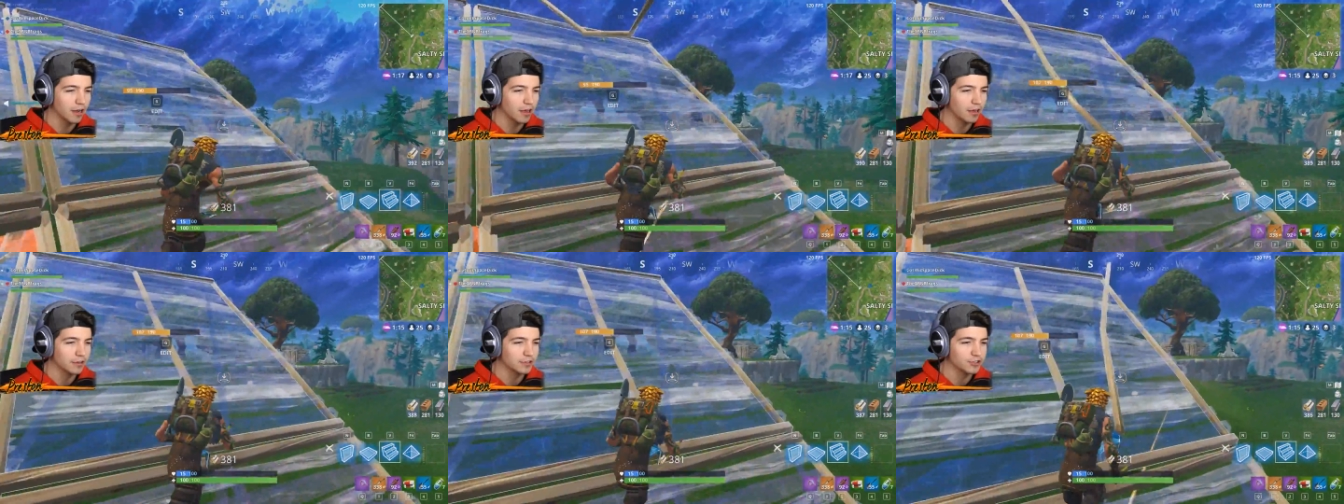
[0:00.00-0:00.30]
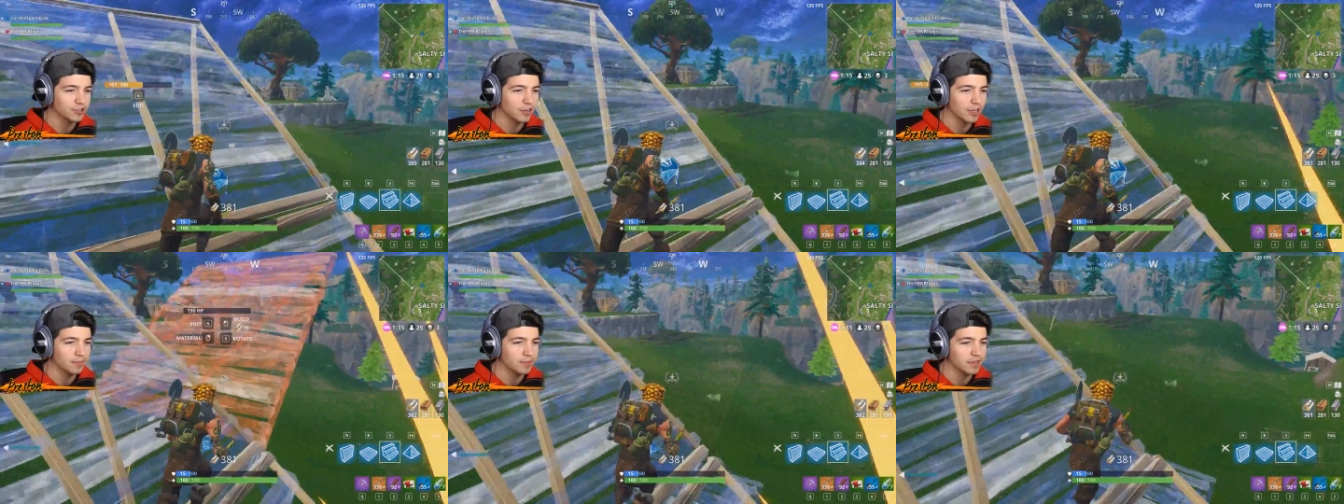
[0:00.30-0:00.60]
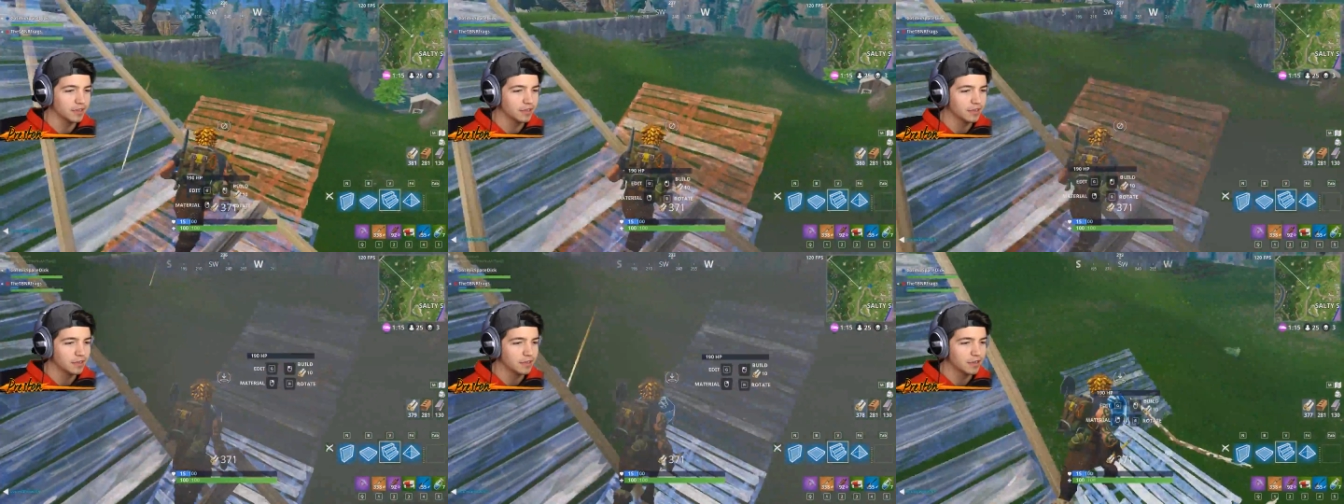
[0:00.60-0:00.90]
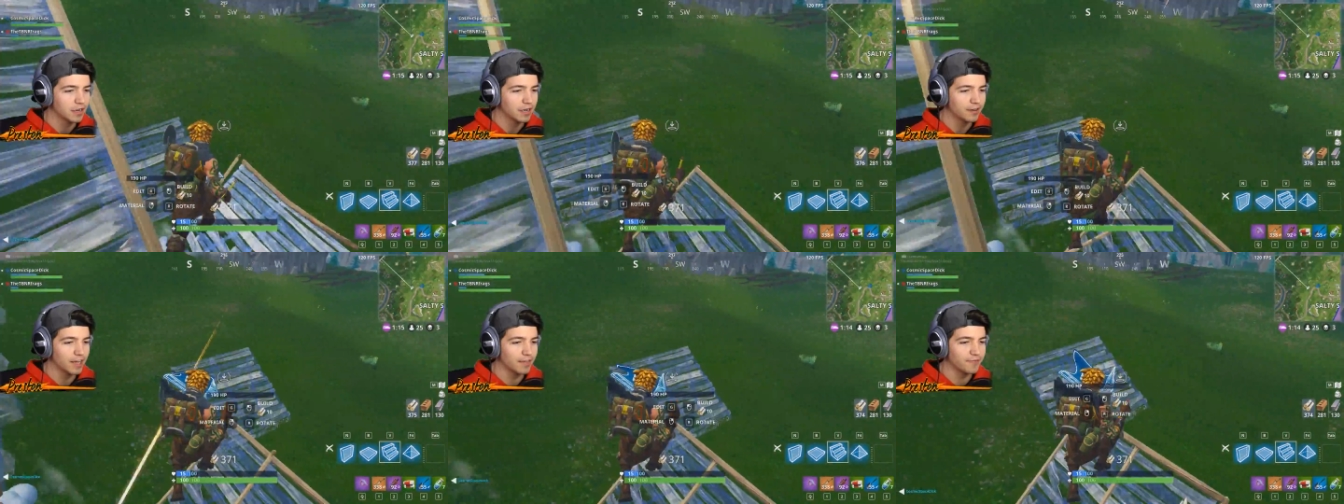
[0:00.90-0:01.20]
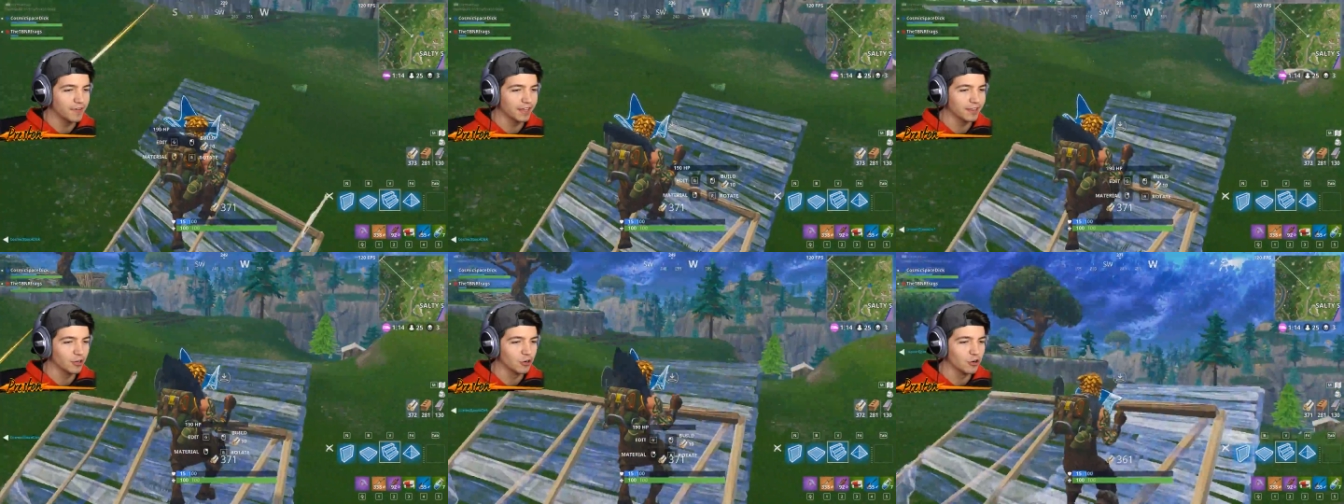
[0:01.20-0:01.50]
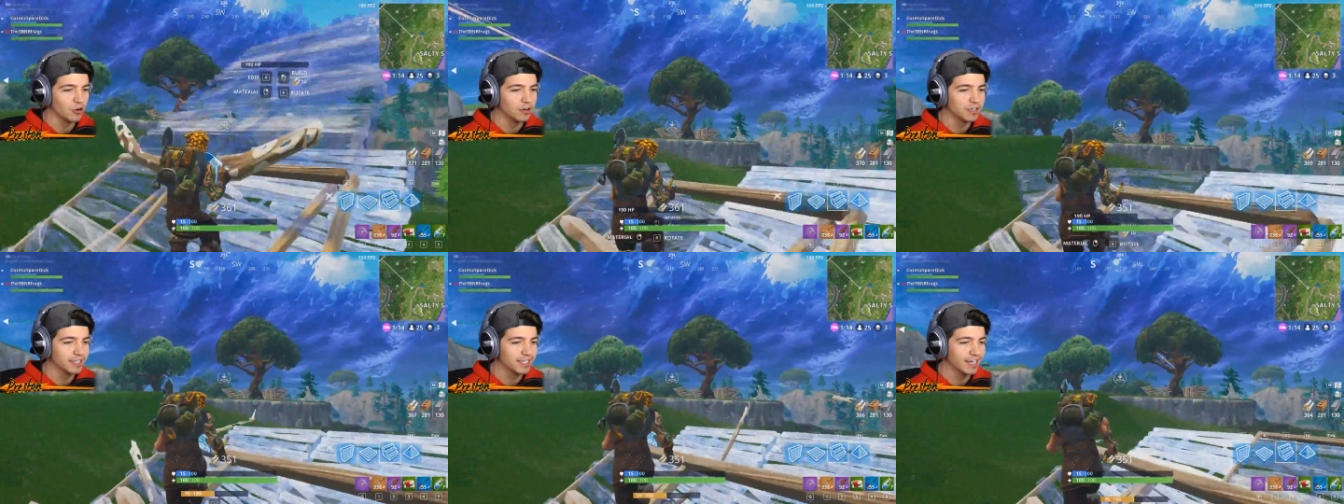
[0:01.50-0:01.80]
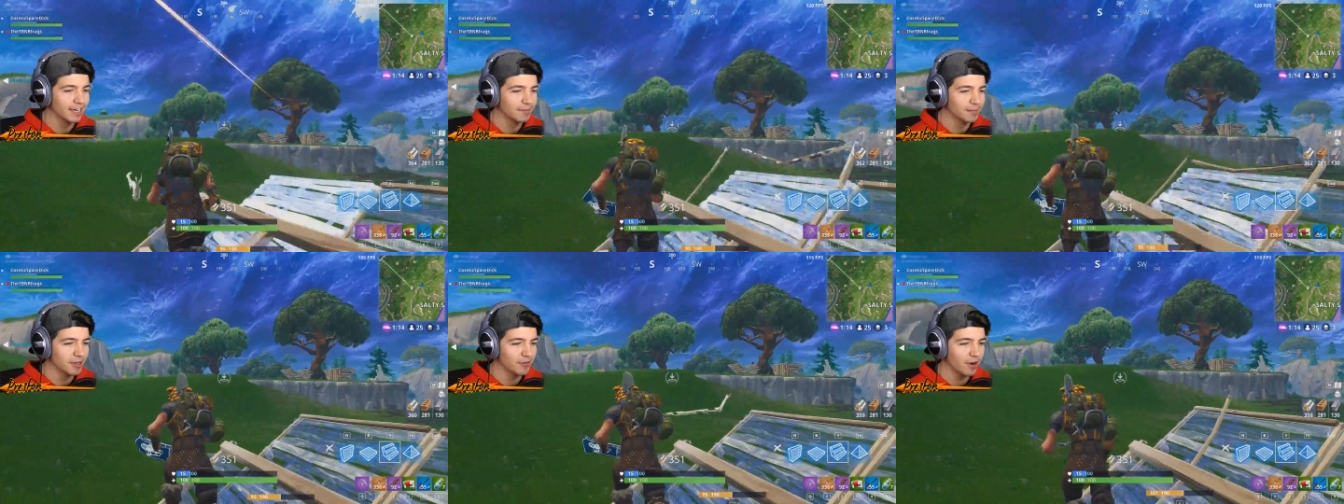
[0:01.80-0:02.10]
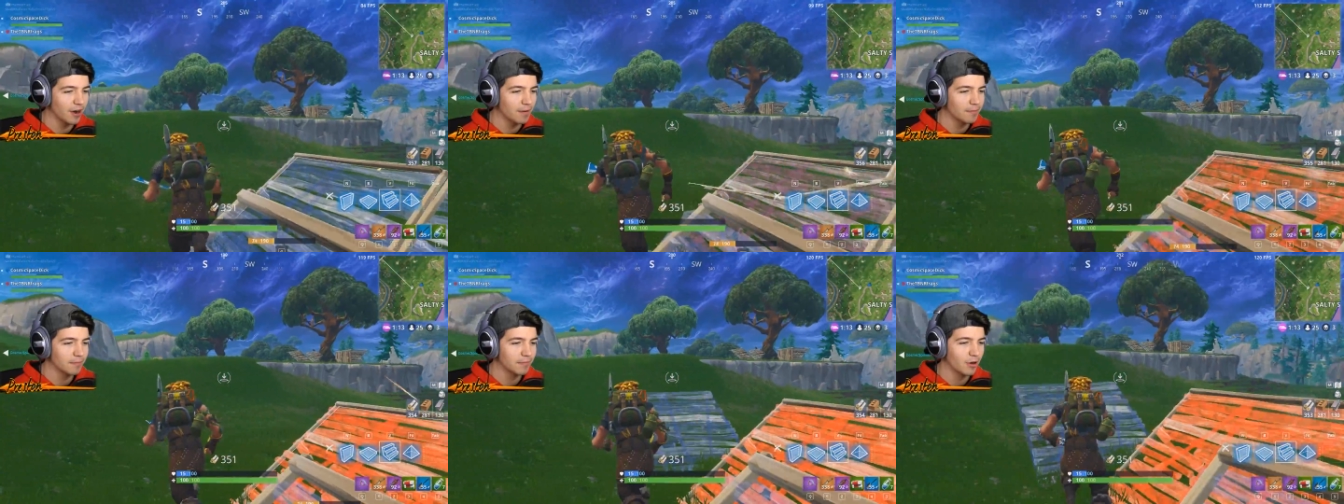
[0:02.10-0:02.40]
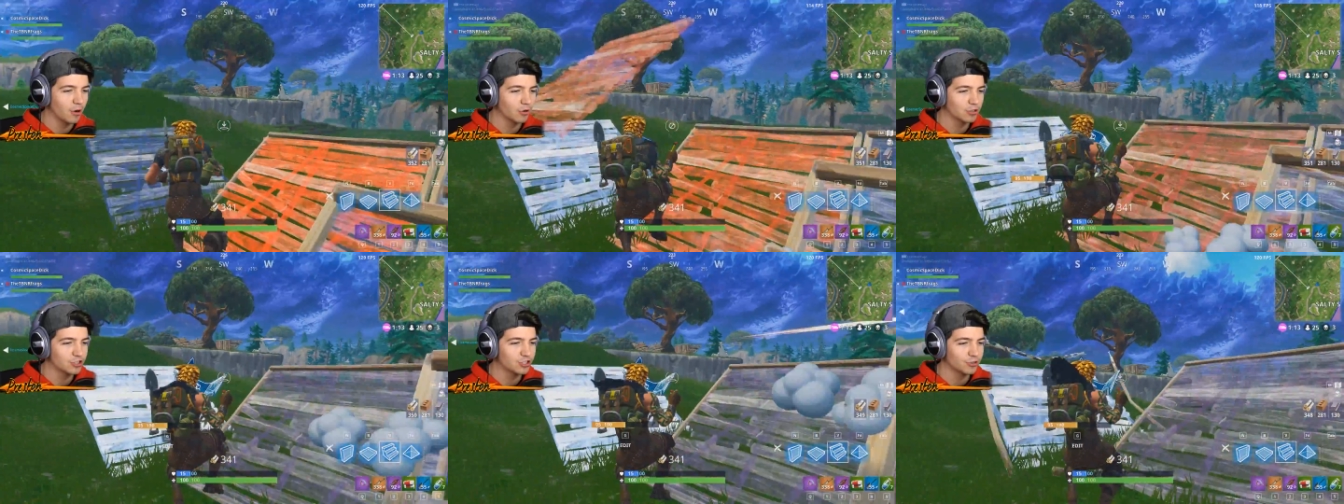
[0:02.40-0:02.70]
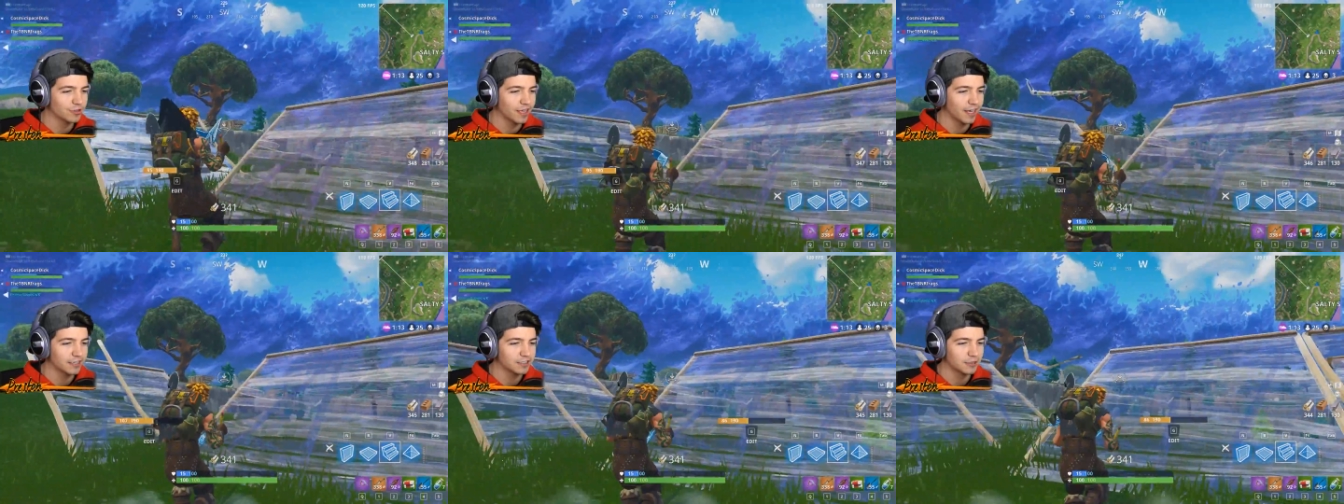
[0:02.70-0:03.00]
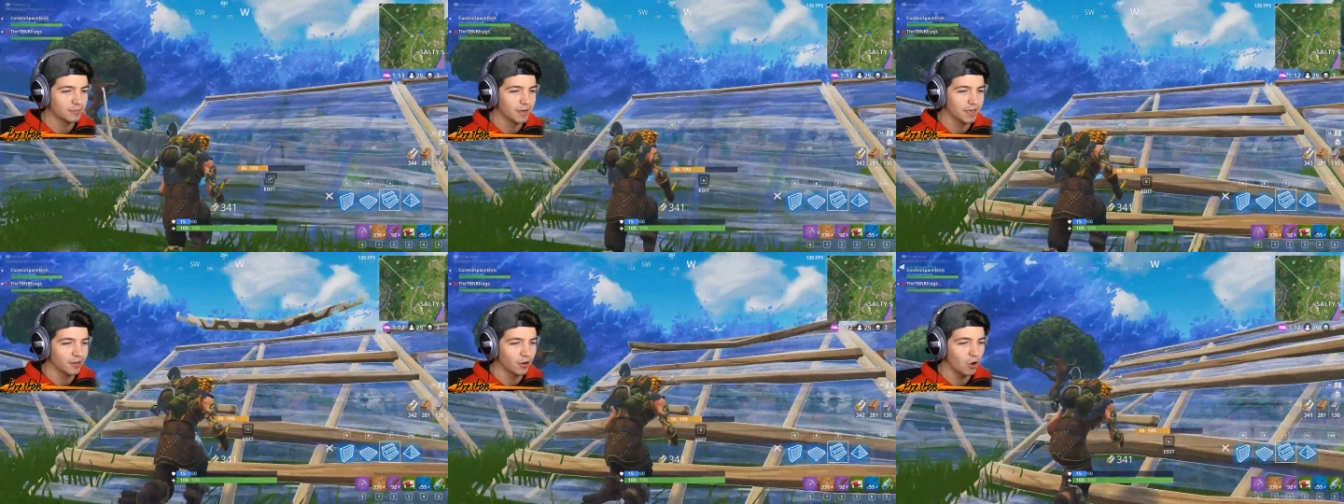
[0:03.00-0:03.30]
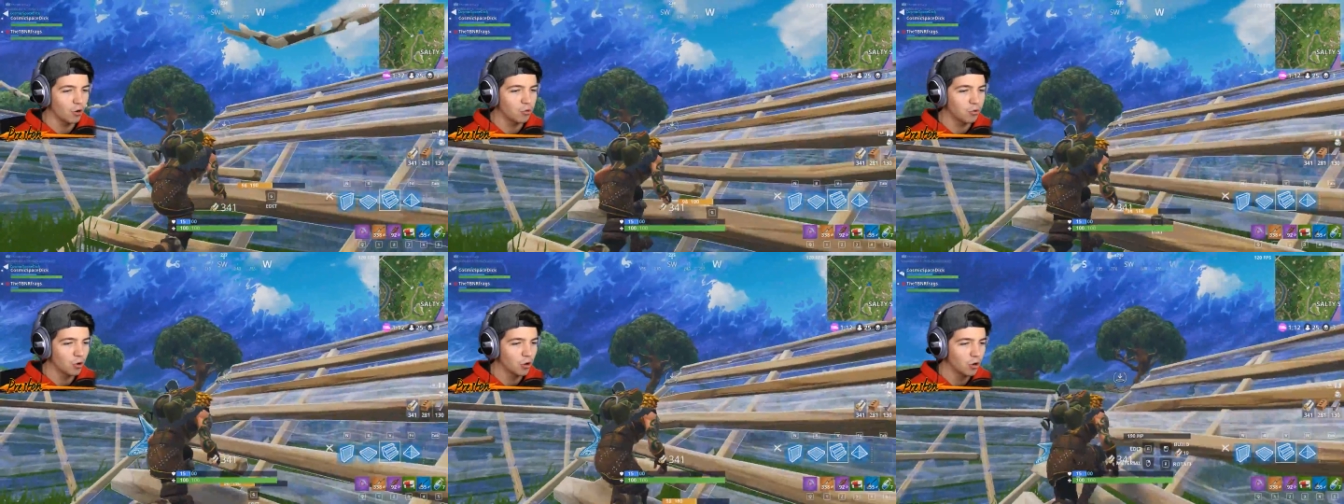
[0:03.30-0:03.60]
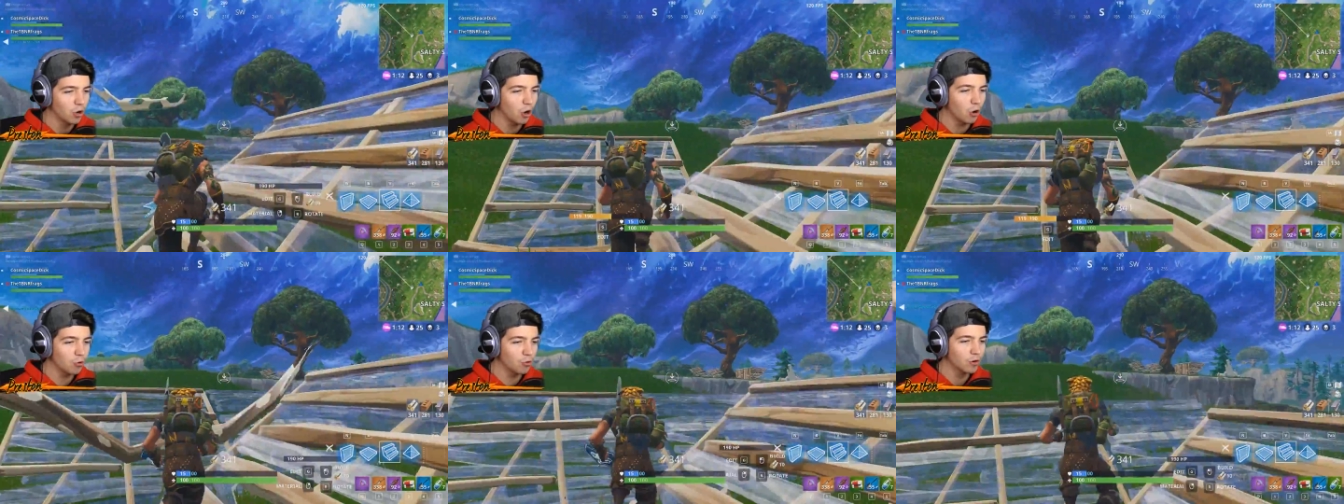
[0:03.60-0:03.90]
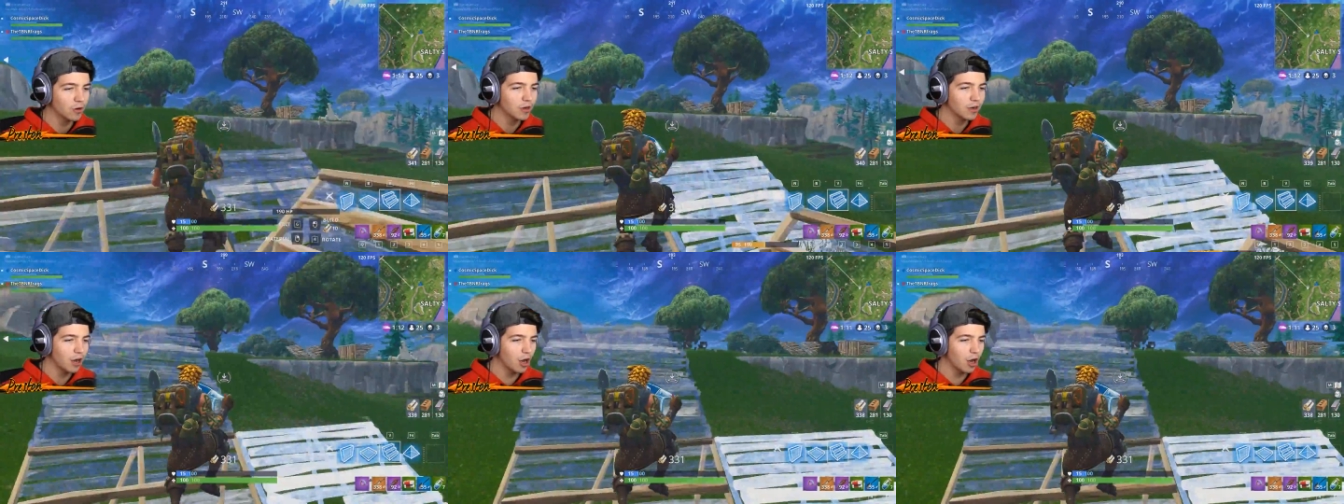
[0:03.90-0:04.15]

Oh, yeah, they're shooting at me. They think they were going to kill me, Rob. Oh, shoot, they actually might. Oh, oh,